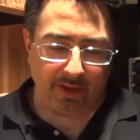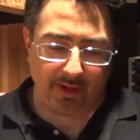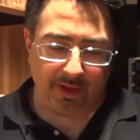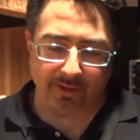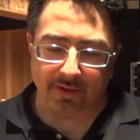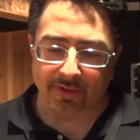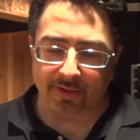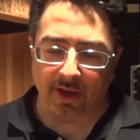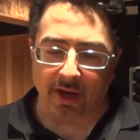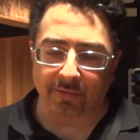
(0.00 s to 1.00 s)
This is
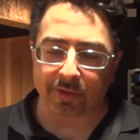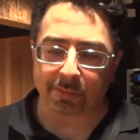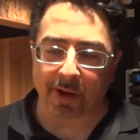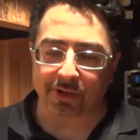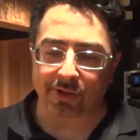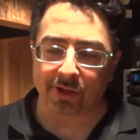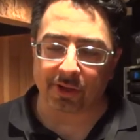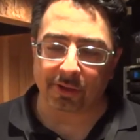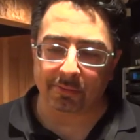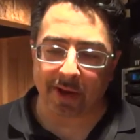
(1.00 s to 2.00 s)
kind of a
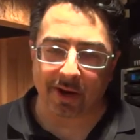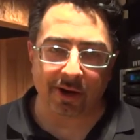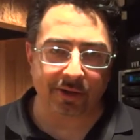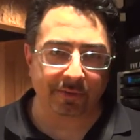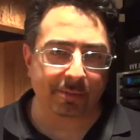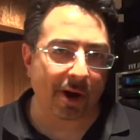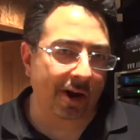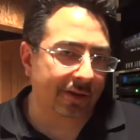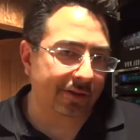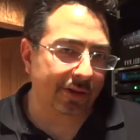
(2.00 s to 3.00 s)
special marriage of
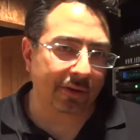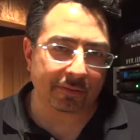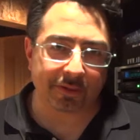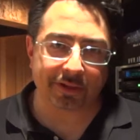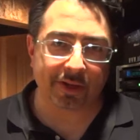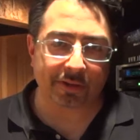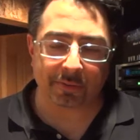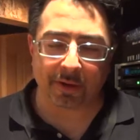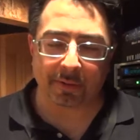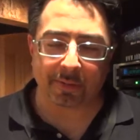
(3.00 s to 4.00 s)
parts. You don't really see too
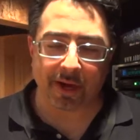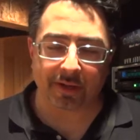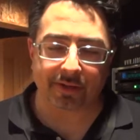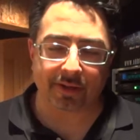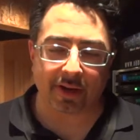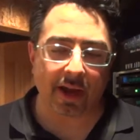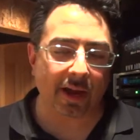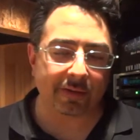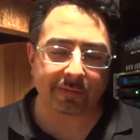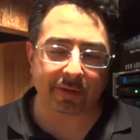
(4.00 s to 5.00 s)
many mics that
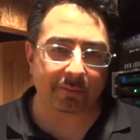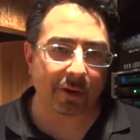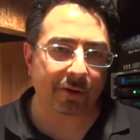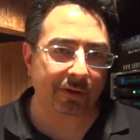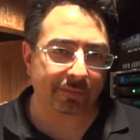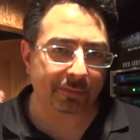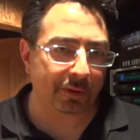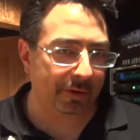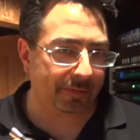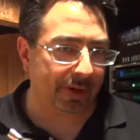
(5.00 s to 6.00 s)
have components from
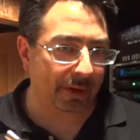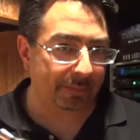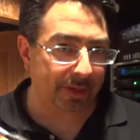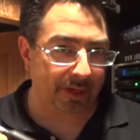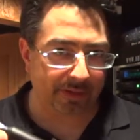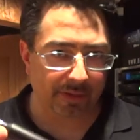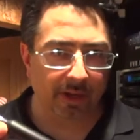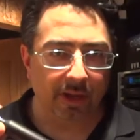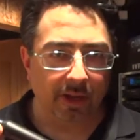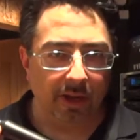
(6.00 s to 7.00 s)
two different companies.
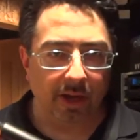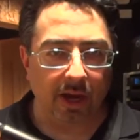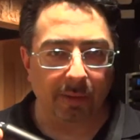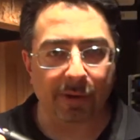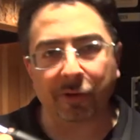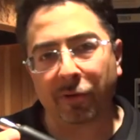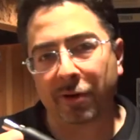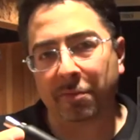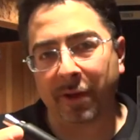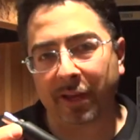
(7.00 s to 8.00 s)
But in
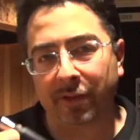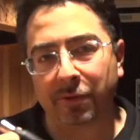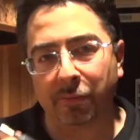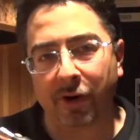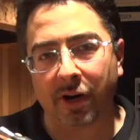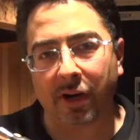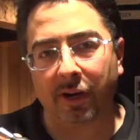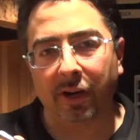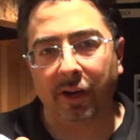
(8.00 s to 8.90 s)
order to make this work,